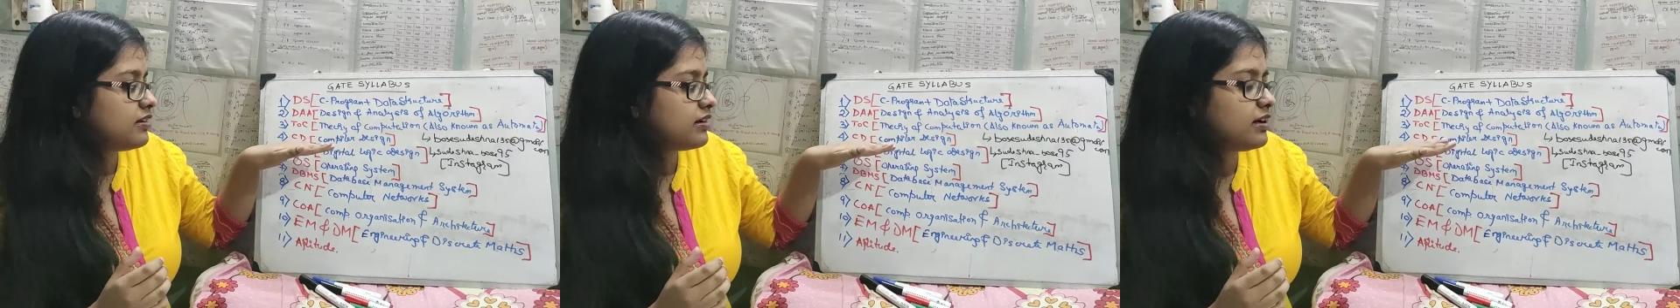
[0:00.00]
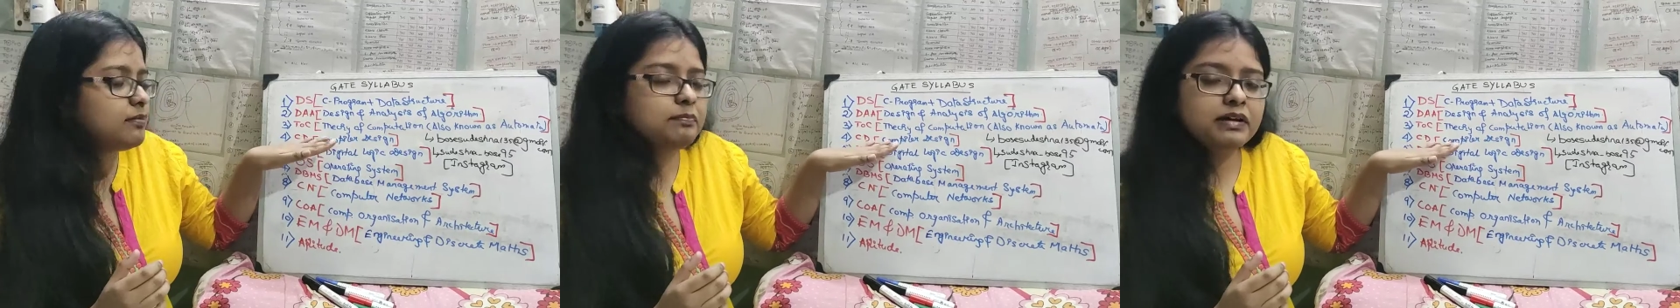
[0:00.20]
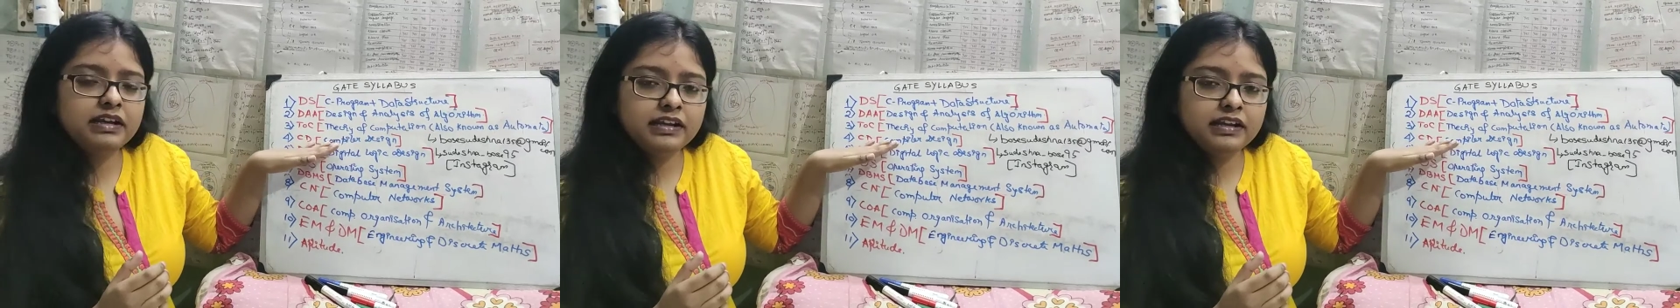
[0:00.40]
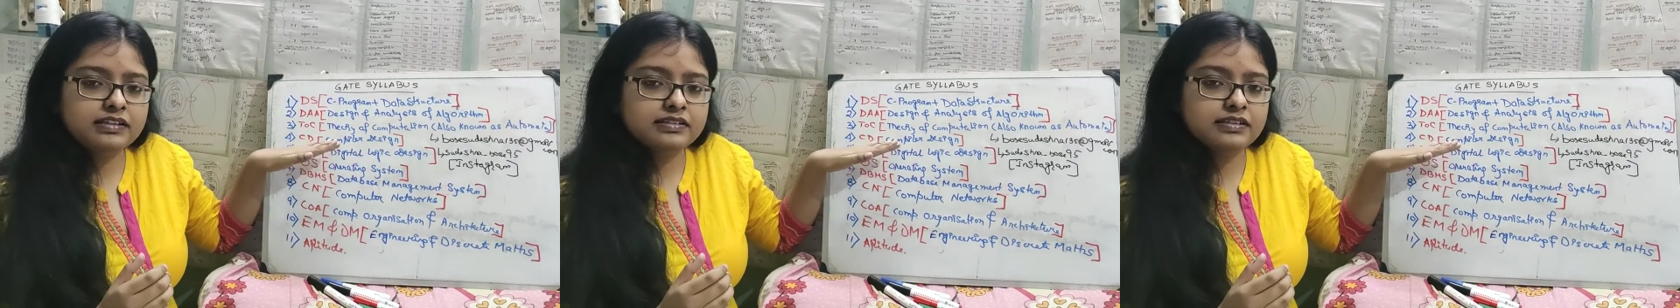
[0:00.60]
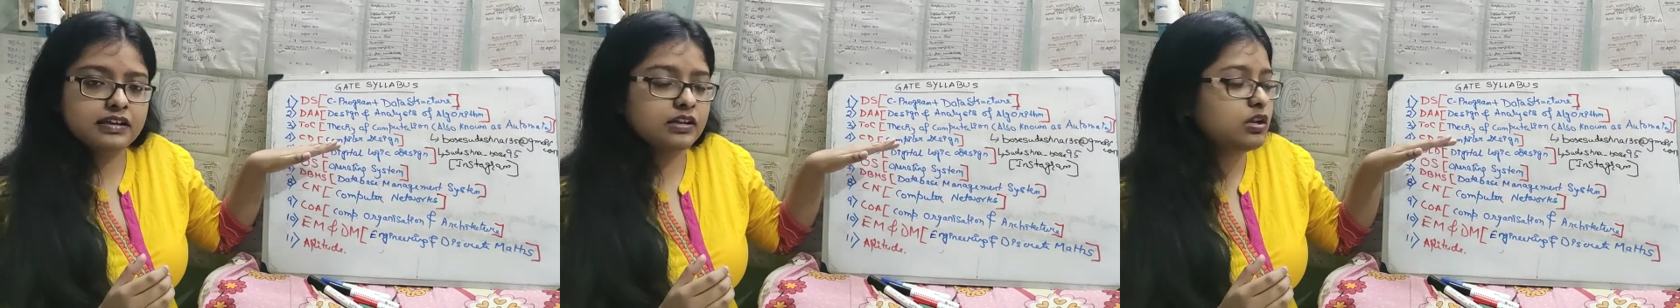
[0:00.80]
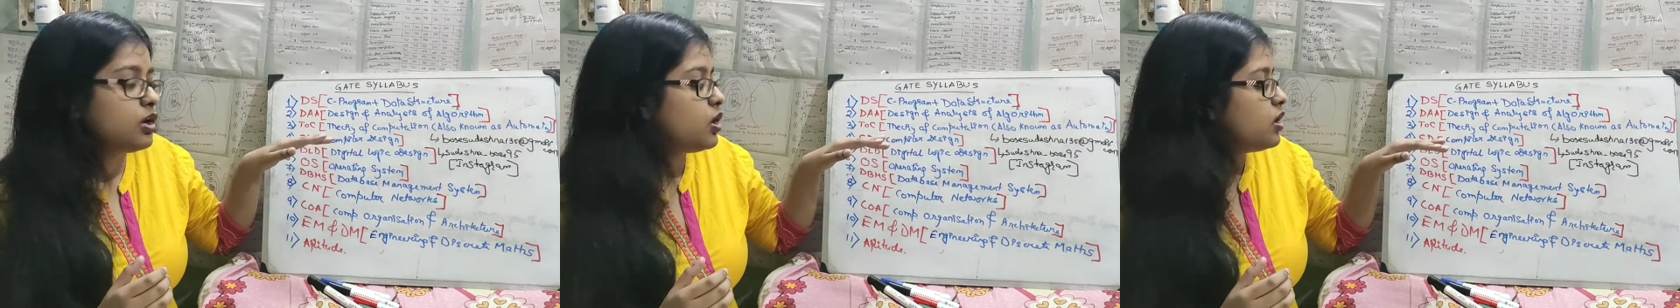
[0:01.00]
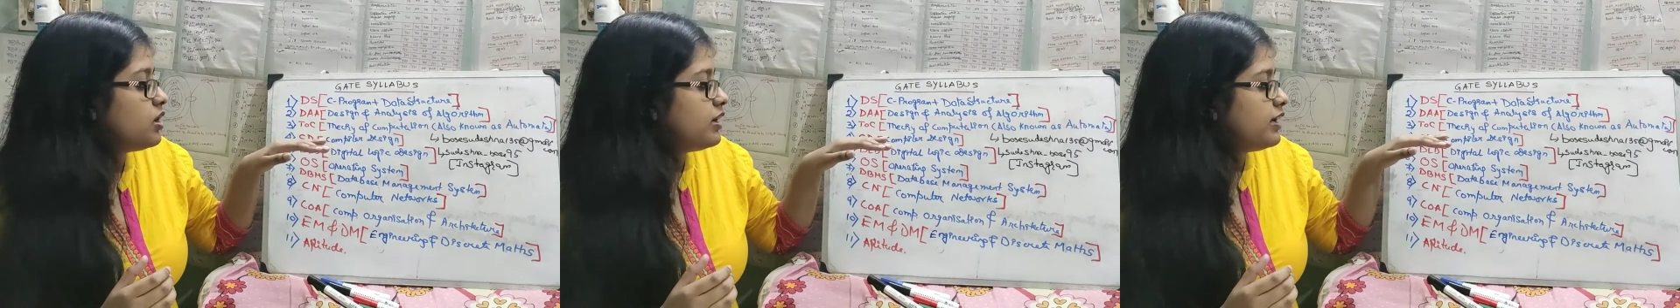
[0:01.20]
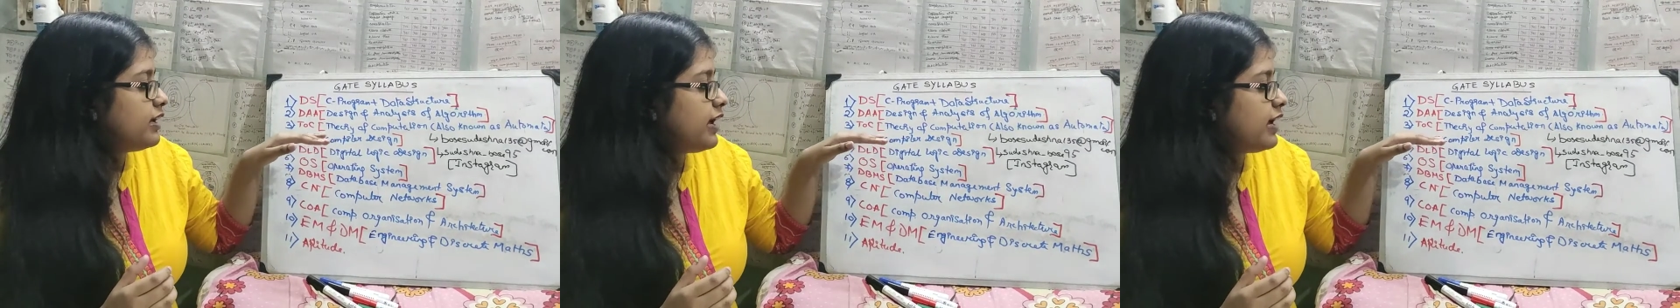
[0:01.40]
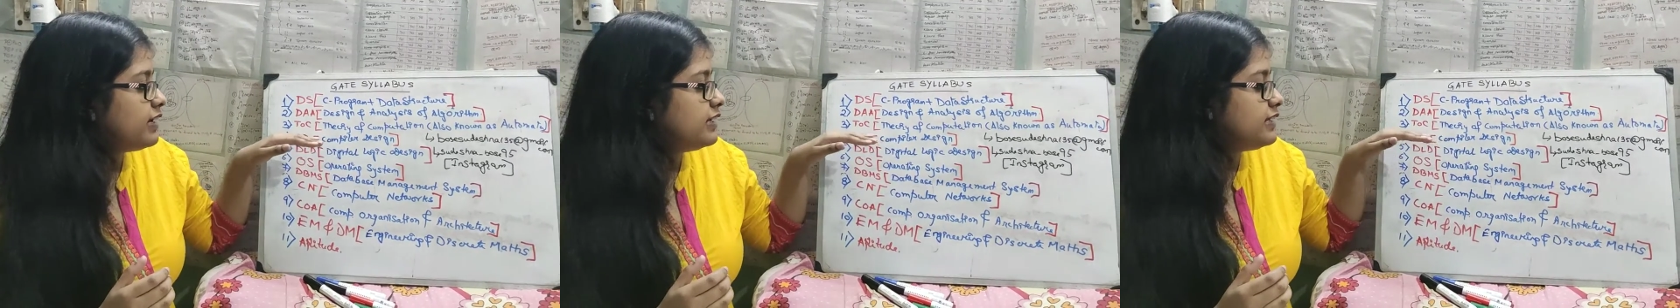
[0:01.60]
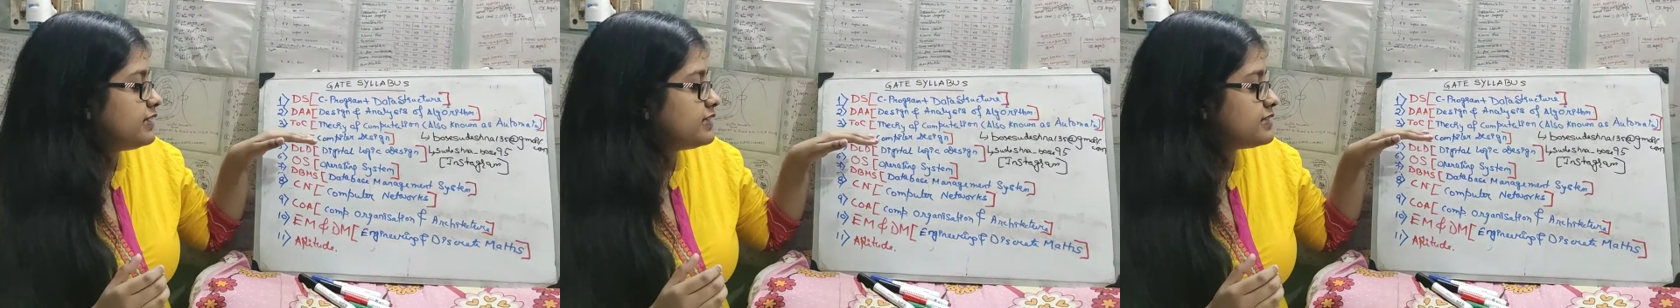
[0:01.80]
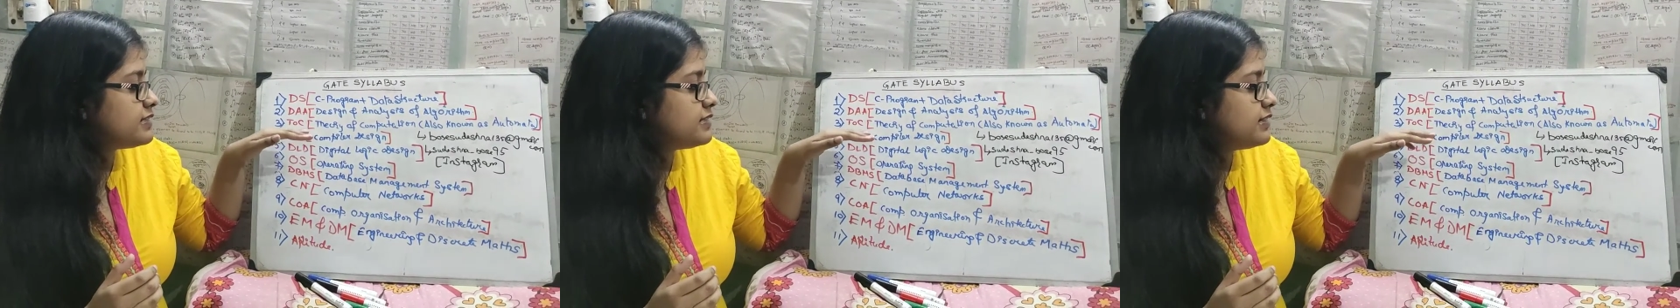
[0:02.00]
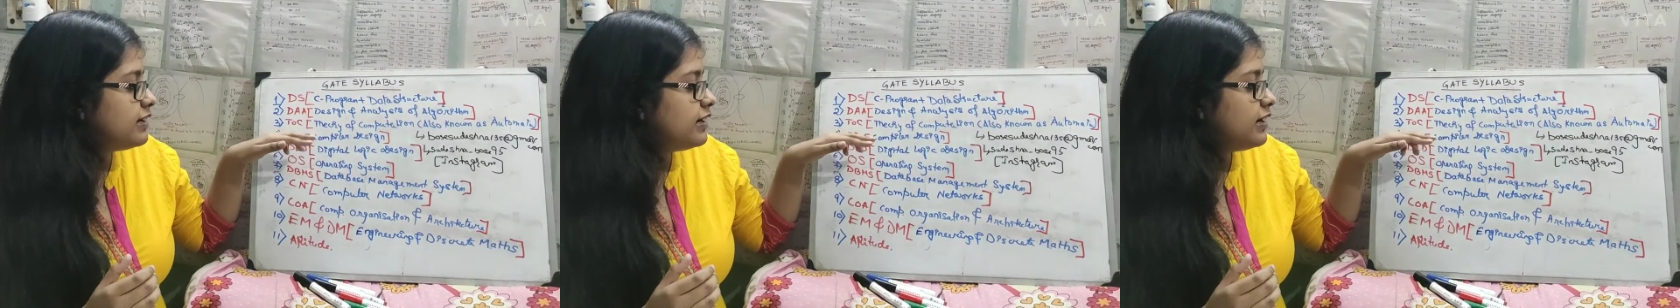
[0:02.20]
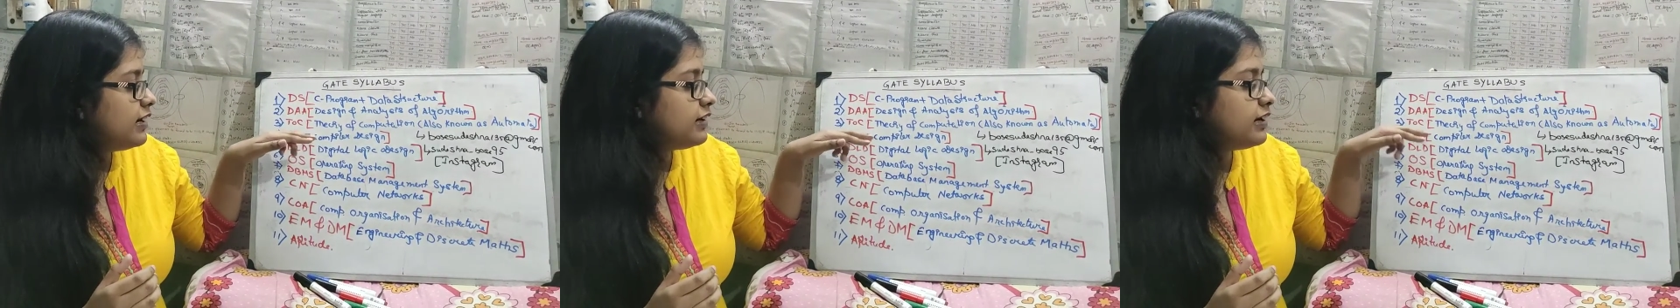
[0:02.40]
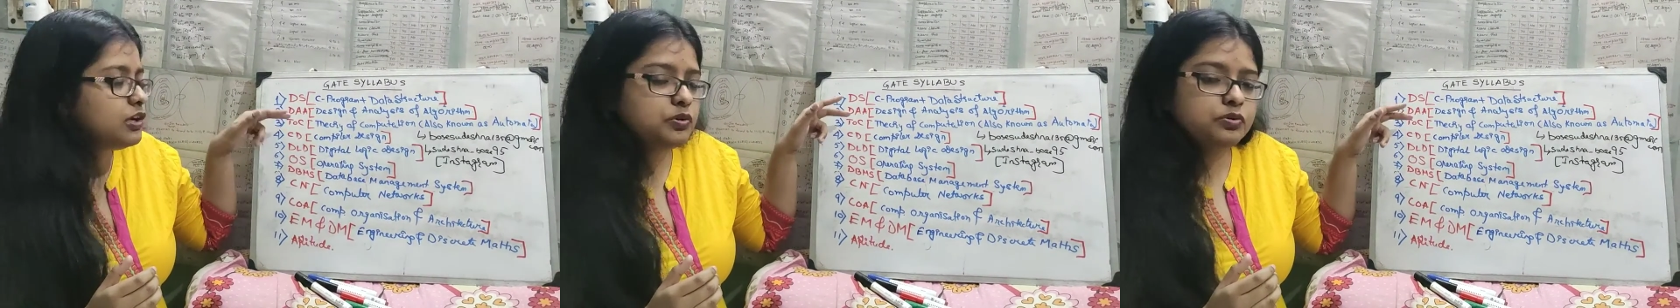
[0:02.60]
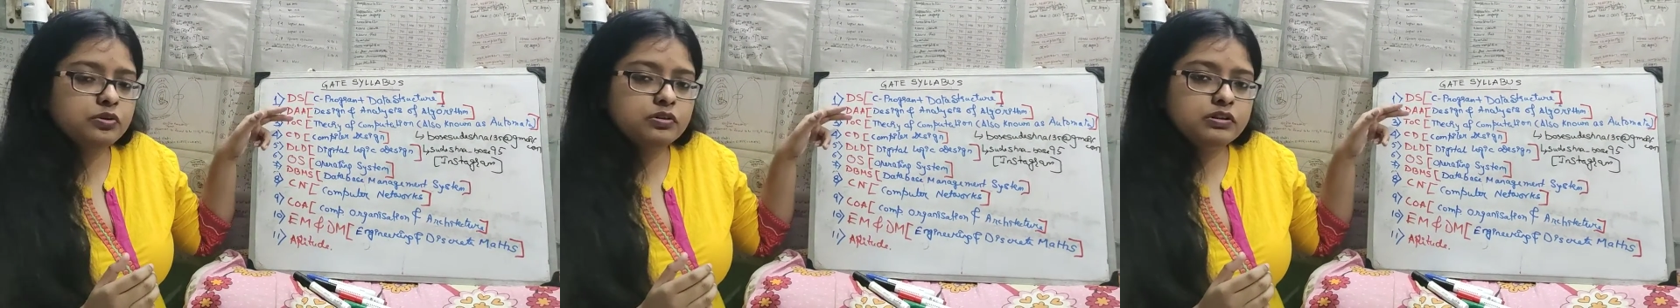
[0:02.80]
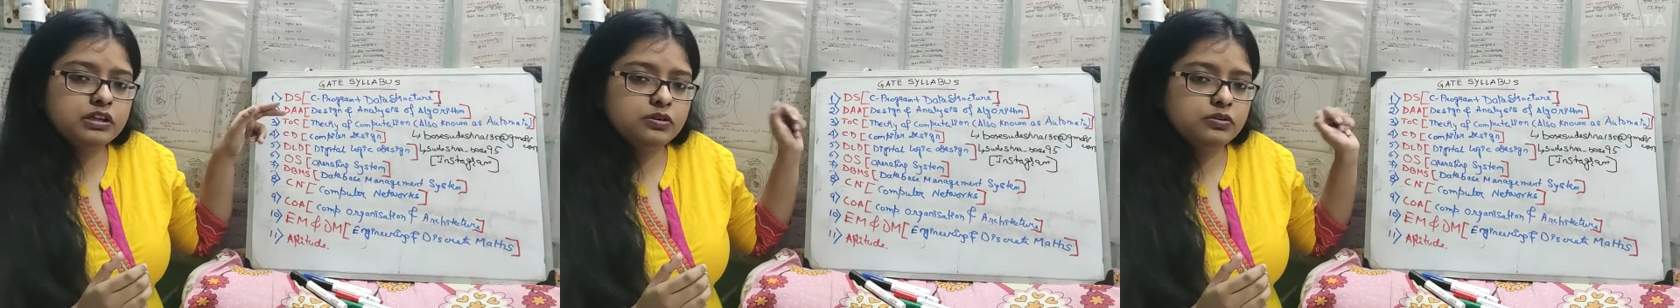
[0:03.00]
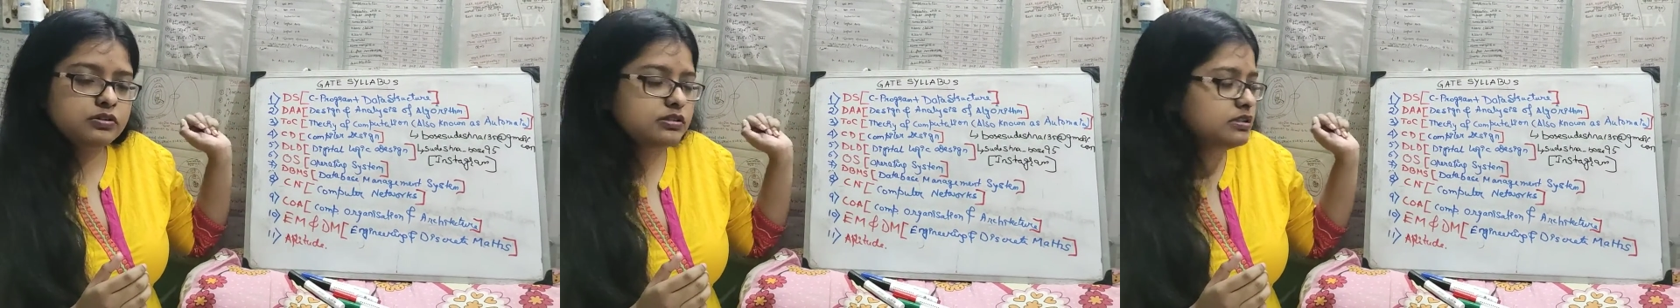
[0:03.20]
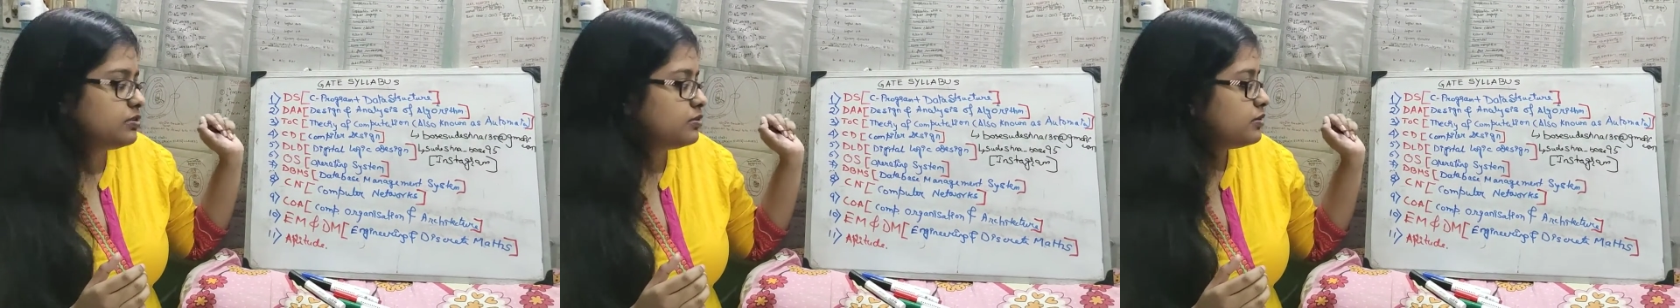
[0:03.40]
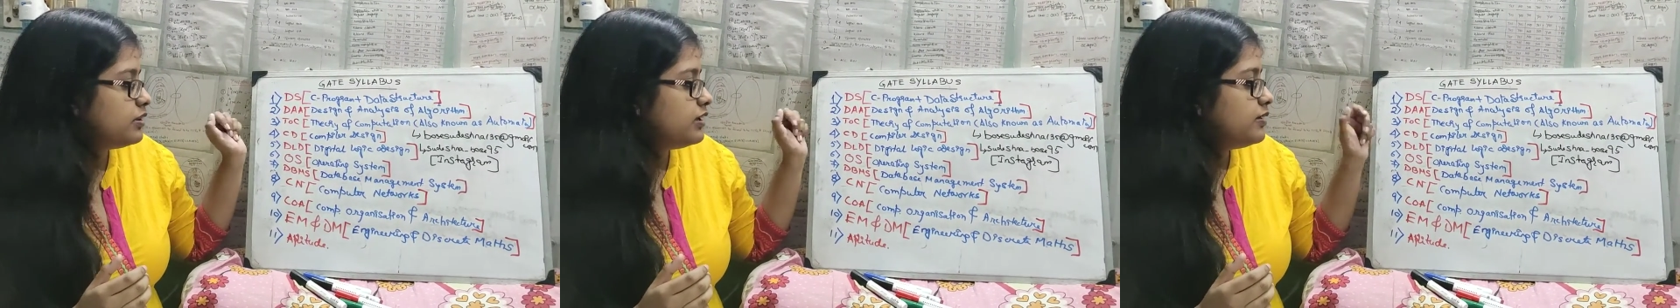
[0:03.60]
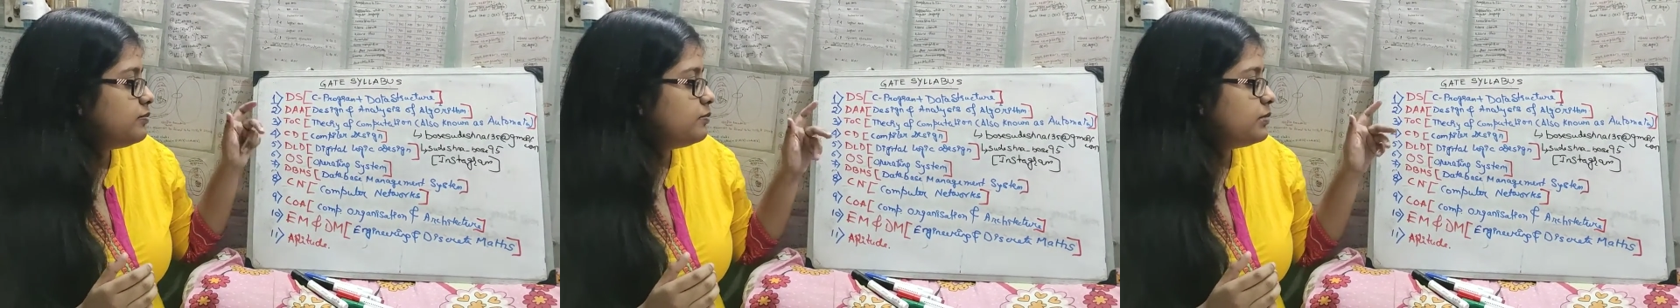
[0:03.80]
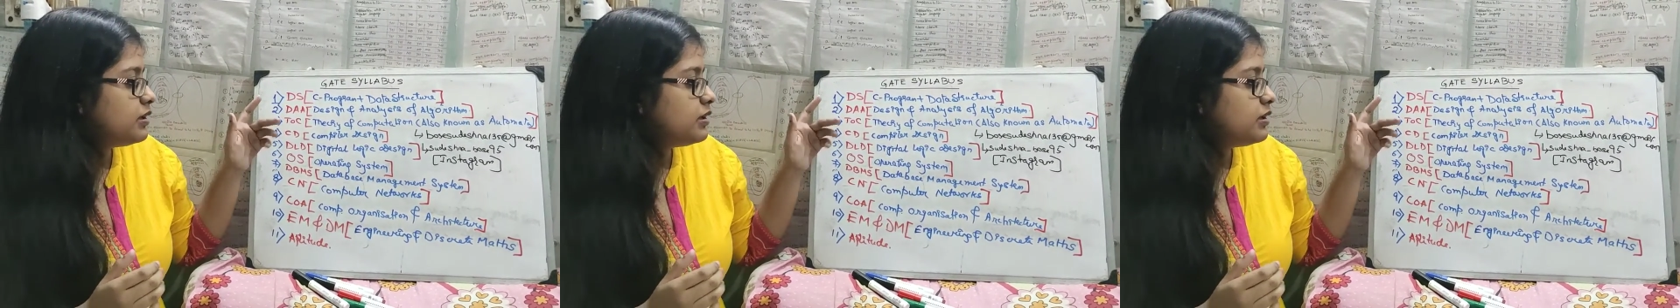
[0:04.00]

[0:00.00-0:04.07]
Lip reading: compiler design, and it is related to TOC only,